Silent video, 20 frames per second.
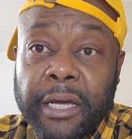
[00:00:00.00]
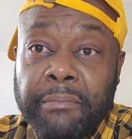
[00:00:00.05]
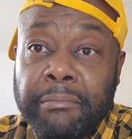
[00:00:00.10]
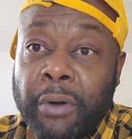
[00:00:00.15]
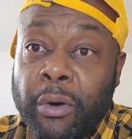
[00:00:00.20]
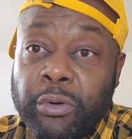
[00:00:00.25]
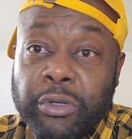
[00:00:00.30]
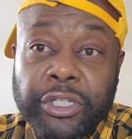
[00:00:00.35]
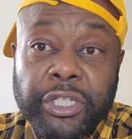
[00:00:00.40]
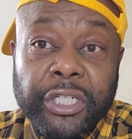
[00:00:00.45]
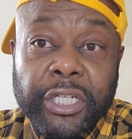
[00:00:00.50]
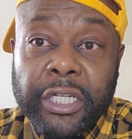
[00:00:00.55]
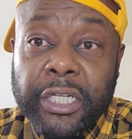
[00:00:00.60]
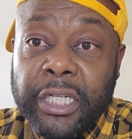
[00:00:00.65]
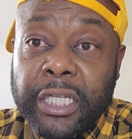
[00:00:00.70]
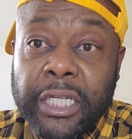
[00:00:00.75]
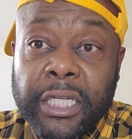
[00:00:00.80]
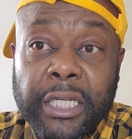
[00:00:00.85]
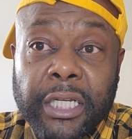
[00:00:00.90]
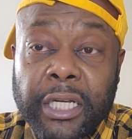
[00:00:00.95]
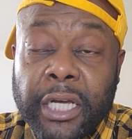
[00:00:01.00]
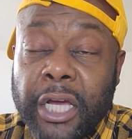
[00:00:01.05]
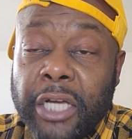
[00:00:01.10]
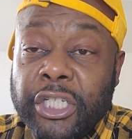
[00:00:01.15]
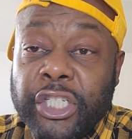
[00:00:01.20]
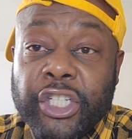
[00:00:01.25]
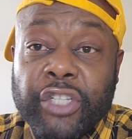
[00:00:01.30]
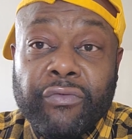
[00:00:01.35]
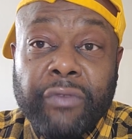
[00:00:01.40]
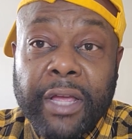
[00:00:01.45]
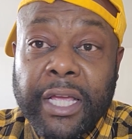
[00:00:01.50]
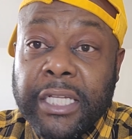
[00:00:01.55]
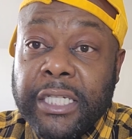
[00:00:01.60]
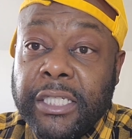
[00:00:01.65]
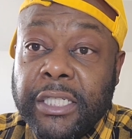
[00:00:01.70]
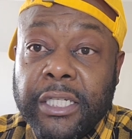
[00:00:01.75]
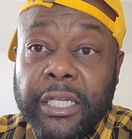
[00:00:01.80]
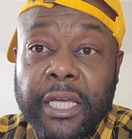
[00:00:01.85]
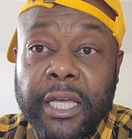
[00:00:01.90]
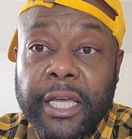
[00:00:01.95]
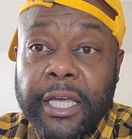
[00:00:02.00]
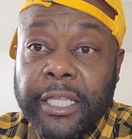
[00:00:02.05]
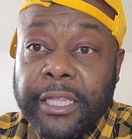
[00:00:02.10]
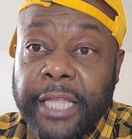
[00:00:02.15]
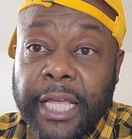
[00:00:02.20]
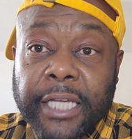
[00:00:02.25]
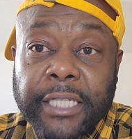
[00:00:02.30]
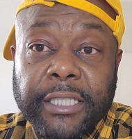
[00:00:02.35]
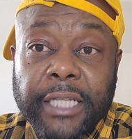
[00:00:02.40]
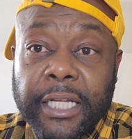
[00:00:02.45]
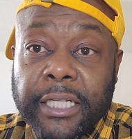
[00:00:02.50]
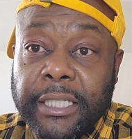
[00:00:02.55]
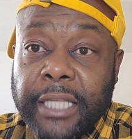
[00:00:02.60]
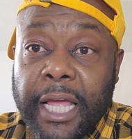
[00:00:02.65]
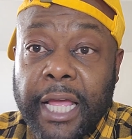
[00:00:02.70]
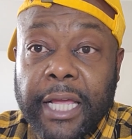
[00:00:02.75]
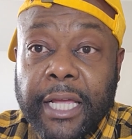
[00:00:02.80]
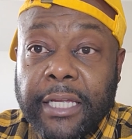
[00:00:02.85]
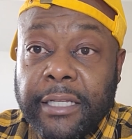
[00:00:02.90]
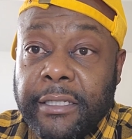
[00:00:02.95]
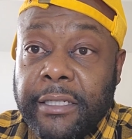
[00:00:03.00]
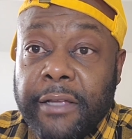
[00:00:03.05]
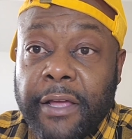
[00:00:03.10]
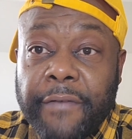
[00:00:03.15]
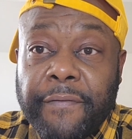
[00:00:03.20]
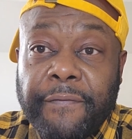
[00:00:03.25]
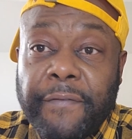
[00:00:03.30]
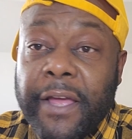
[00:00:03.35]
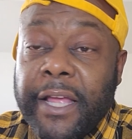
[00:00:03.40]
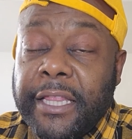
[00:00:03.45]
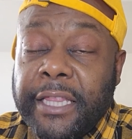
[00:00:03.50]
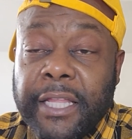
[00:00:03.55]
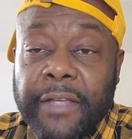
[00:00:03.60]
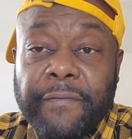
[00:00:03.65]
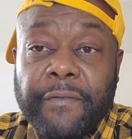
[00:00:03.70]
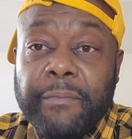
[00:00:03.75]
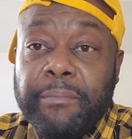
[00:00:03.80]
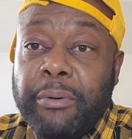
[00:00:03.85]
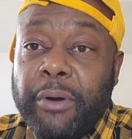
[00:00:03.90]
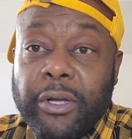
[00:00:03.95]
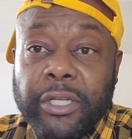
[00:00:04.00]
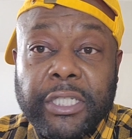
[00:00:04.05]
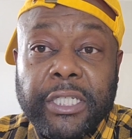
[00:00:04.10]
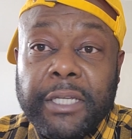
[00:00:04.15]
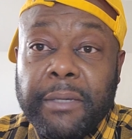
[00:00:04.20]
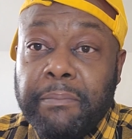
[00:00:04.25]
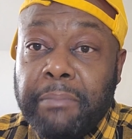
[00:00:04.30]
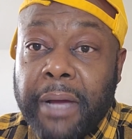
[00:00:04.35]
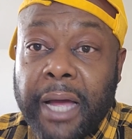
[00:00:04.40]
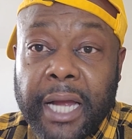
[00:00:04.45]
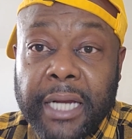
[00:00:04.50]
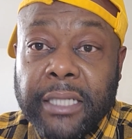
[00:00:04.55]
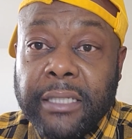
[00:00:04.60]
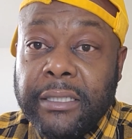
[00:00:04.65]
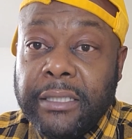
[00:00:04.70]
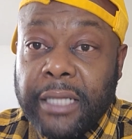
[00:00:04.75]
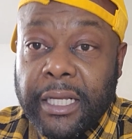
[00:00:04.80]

emotionally, uh, stress, things like that can affect different parts of your body.